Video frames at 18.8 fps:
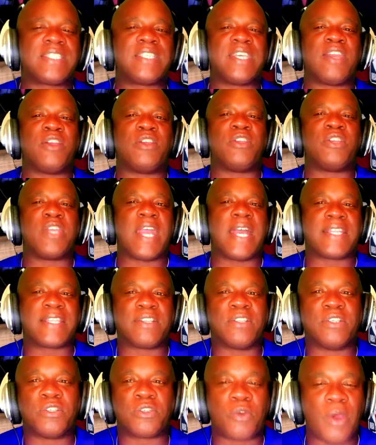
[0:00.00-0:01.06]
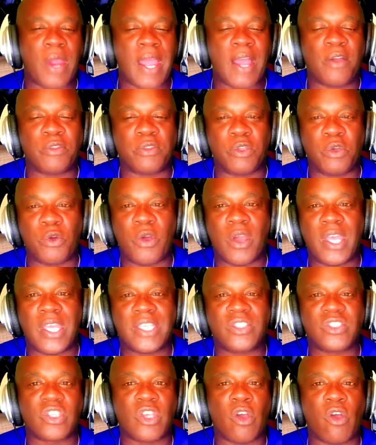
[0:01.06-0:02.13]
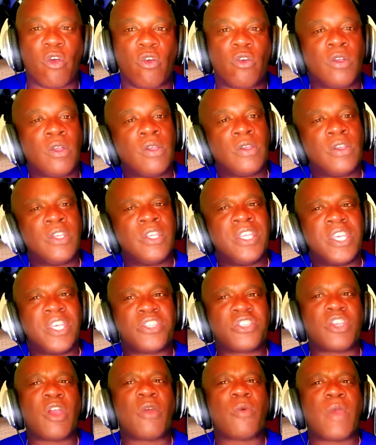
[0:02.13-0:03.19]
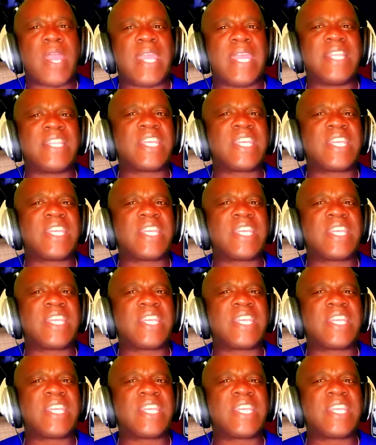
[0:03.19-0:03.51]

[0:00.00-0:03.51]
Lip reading: there, you got the little crowd noise, so it's all right. And